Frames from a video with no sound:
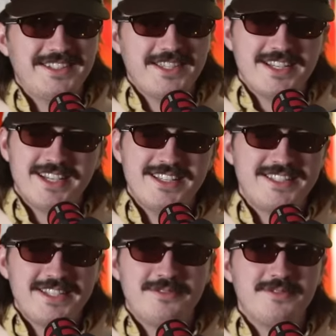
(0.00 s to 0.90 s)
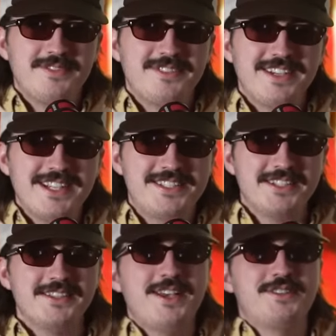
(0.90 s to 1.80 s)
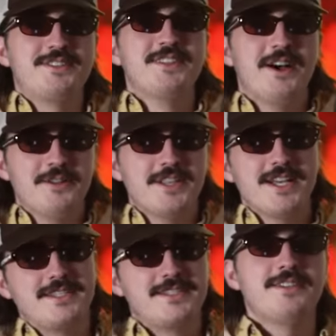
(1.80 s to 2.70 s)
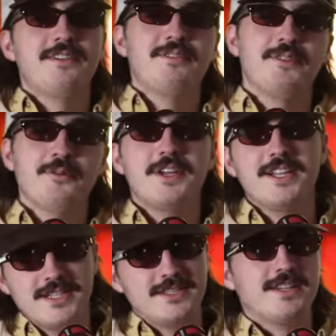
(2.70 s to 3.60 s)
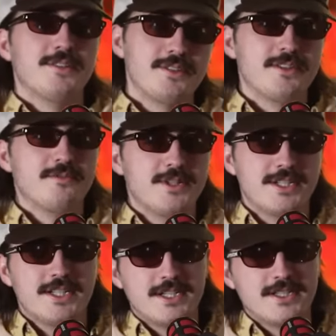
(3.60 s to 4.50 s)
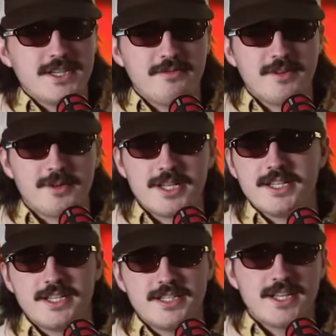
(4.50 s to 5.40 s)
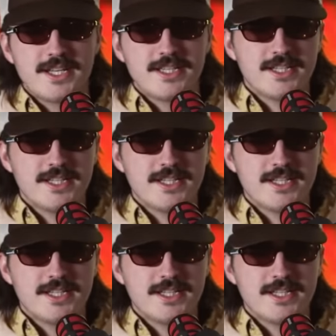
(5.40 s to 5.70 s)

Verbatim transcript: yeah, it's because like, behind the scenes he bites. like, do you ever really know someone? You know? Yeah. Do you ever really like